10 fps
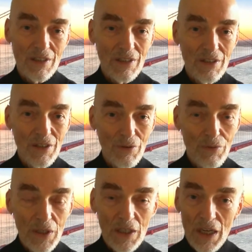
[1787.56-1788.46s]
if
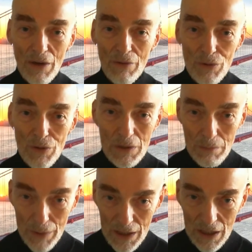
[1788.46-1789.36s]
he had ever
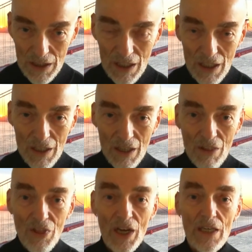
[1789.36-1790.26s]
admitted
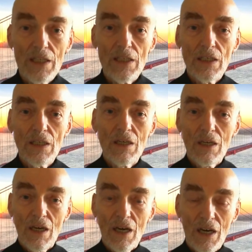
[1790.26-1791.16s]
that he
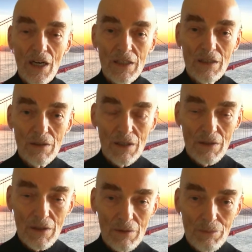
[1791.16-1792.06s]
had
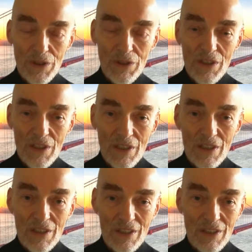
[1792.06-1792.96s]
been the
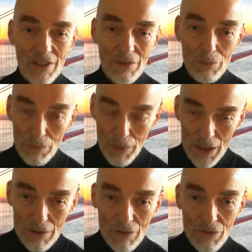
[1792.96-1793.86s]

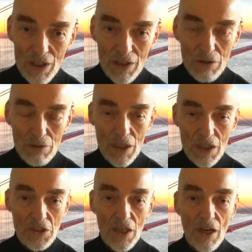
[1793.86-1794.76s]
preparer of the
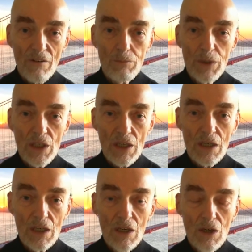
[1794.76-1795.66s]
anthrax,
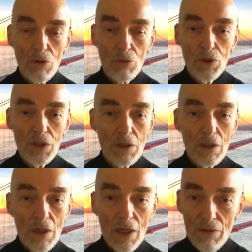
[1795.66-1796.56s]
FBI would
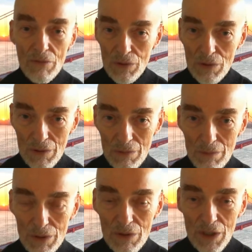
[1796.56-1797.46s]
never
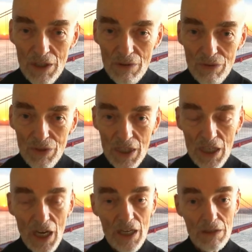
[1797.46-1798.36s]
believe that he
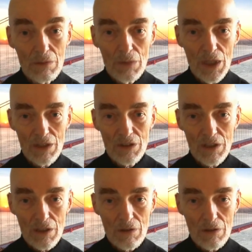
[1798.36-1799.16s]
hadn't mailed it.